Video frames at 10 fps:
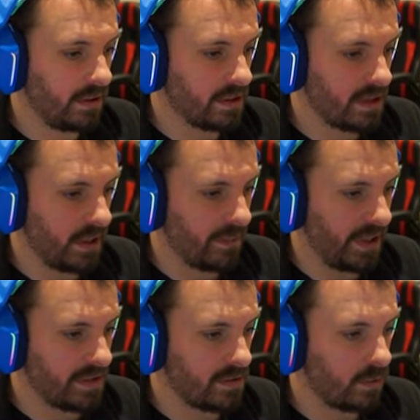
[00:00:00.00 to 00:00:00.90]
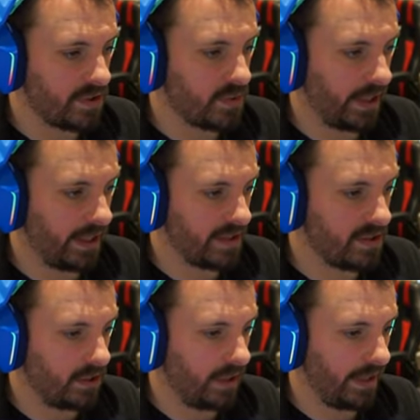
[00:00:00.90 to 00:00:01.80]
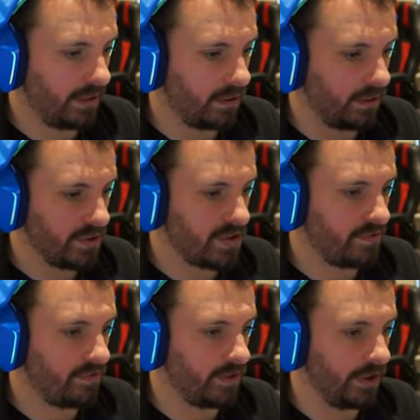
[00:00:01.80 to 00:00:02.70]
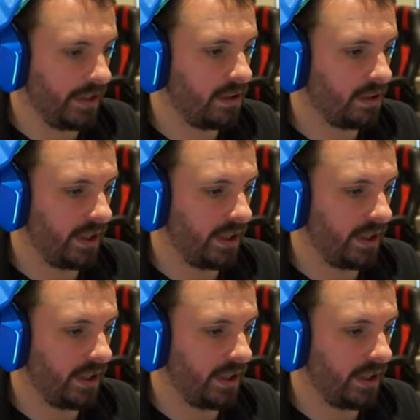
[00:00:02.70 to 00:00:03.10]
So that means once we get this all enclosed fully,